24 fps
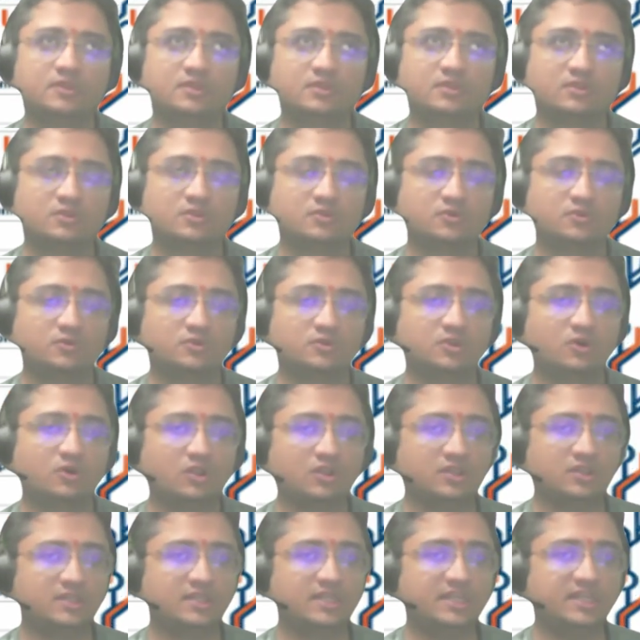So
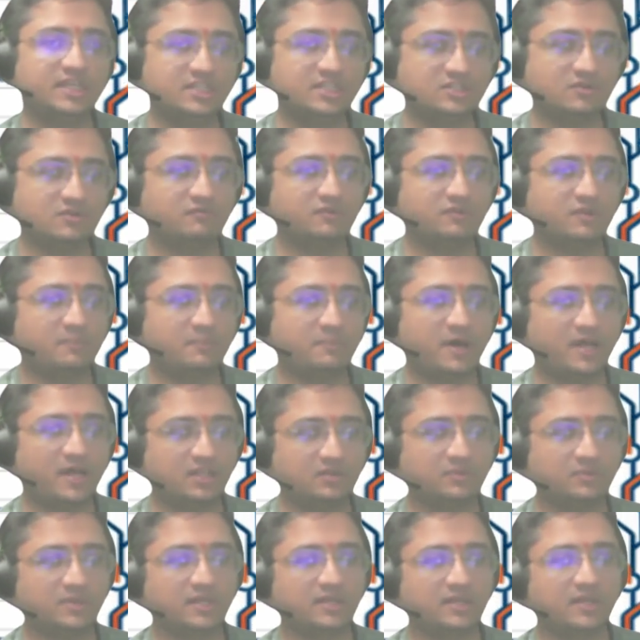on each of the
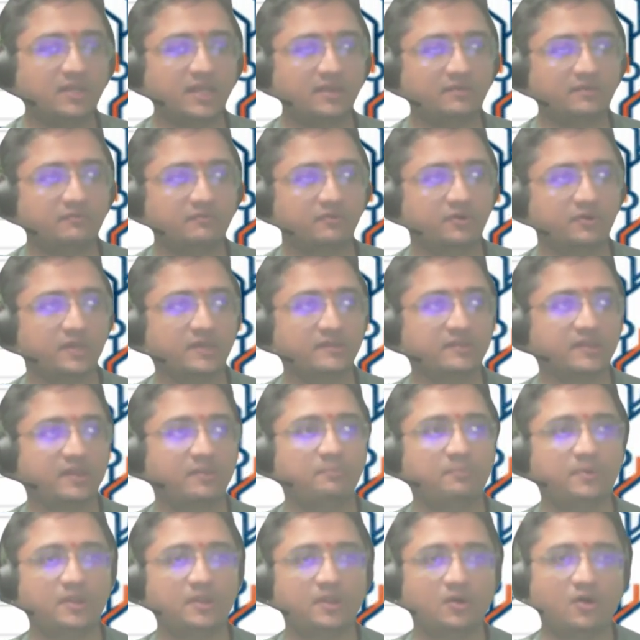pathway, like for
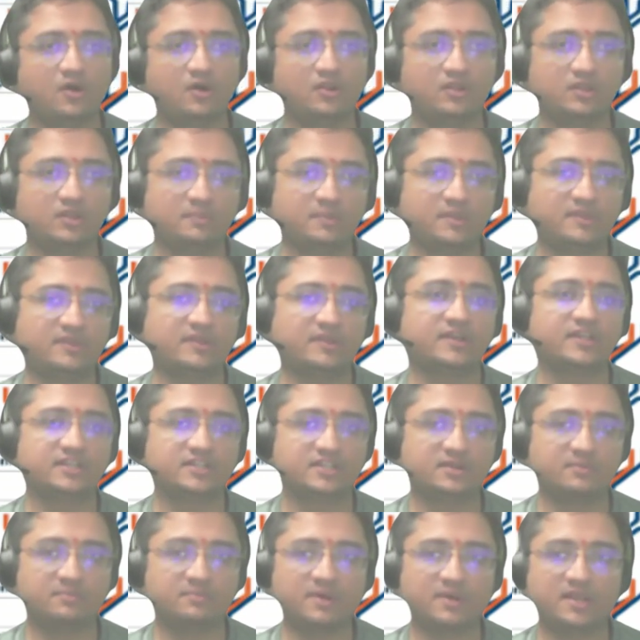example, on the
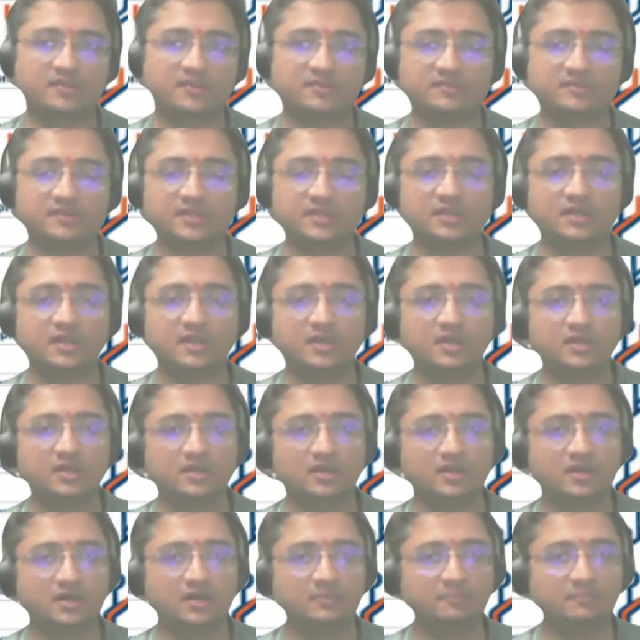presentation mastery
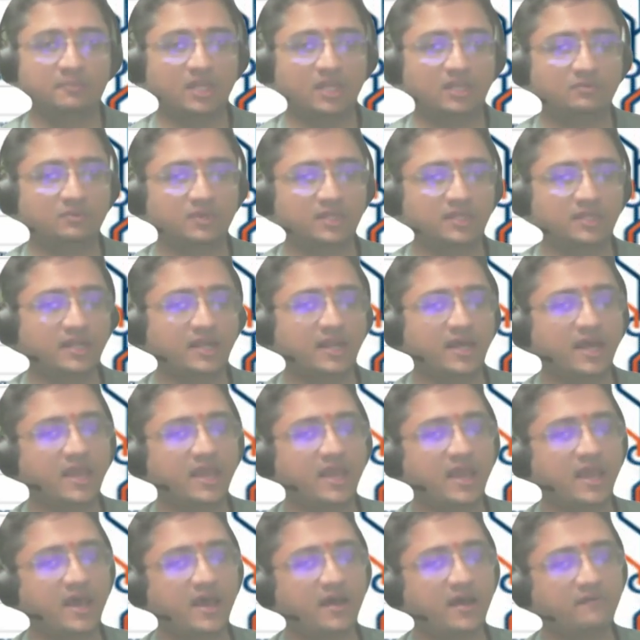pathway that I
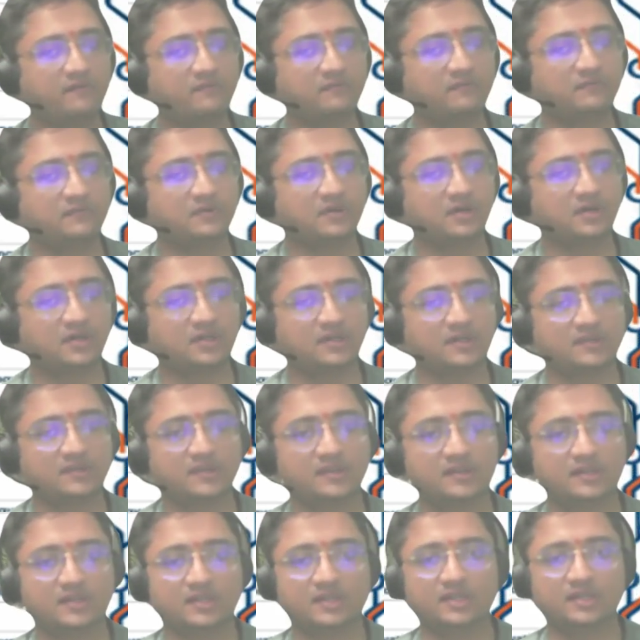have
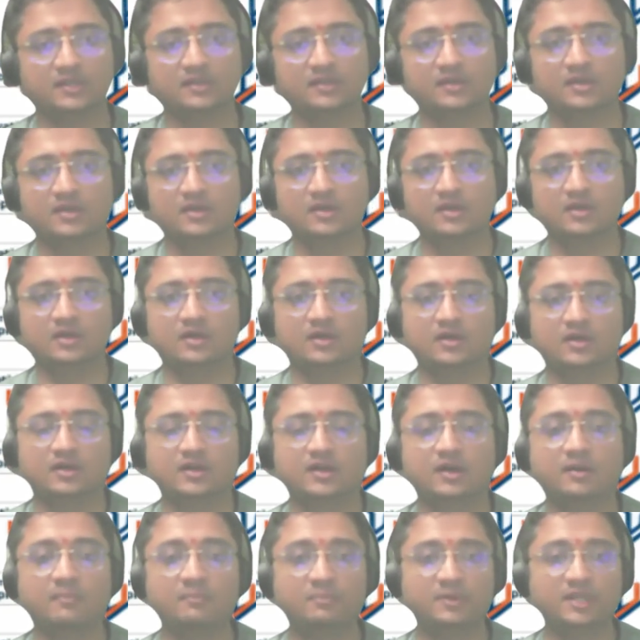recently
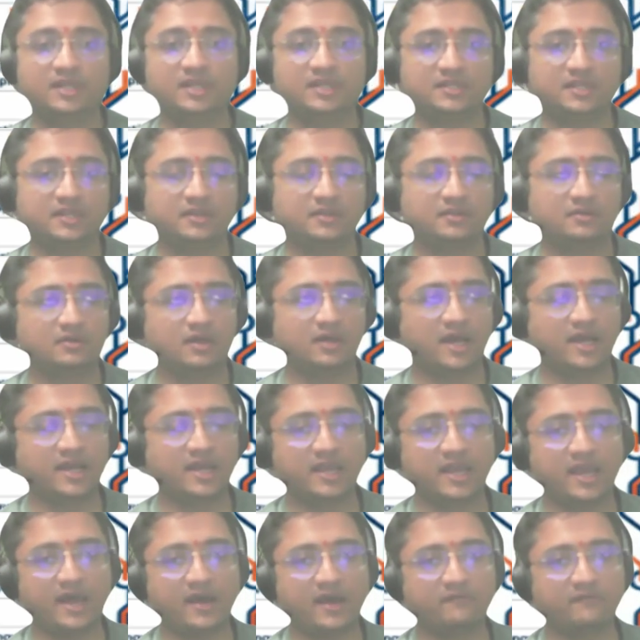completed, I
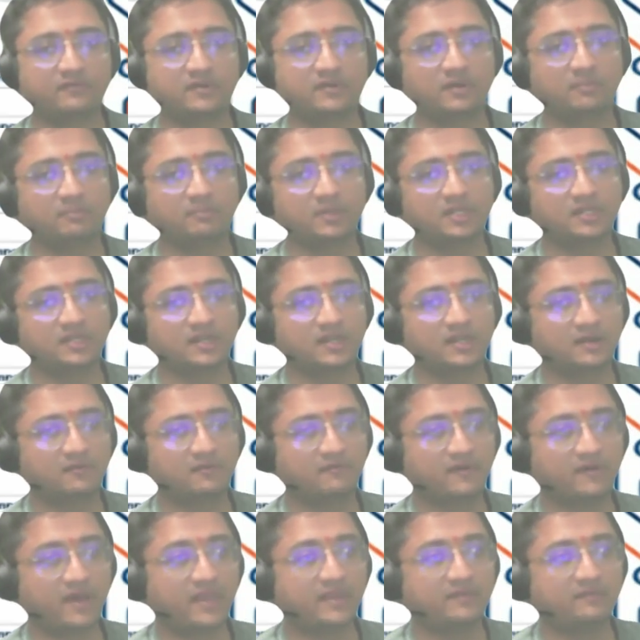have completed
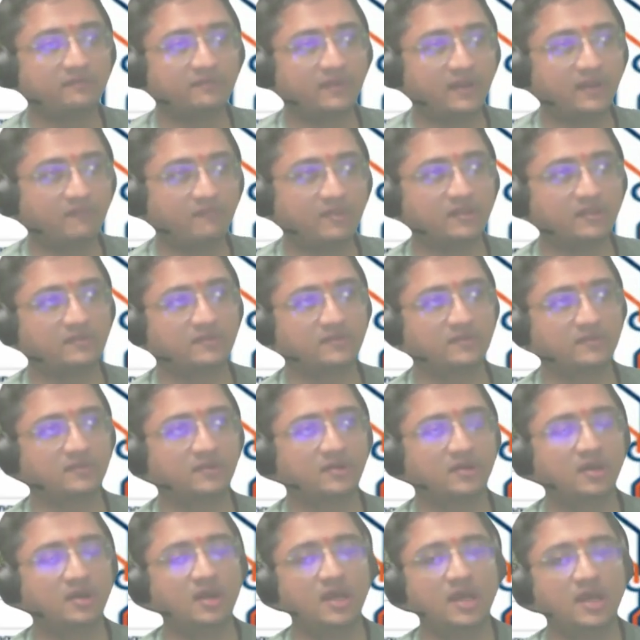5 levels,
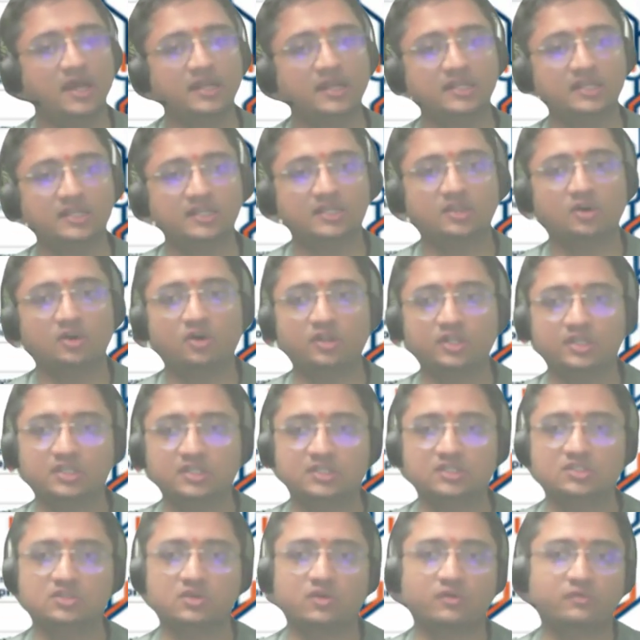and on
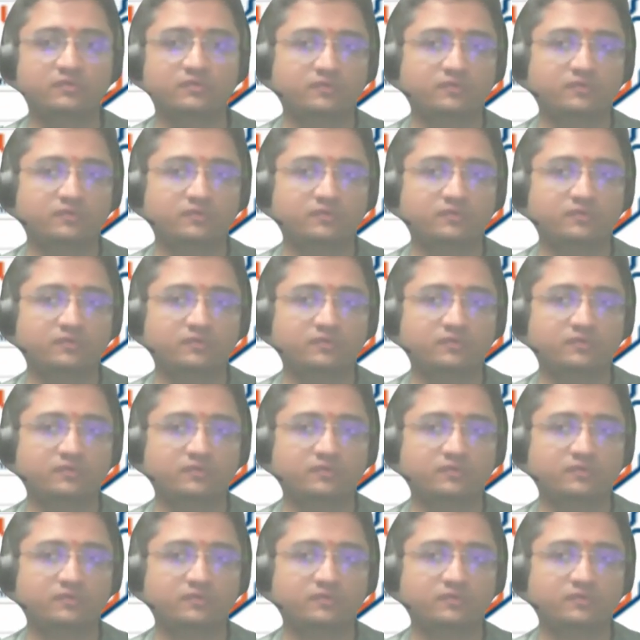each of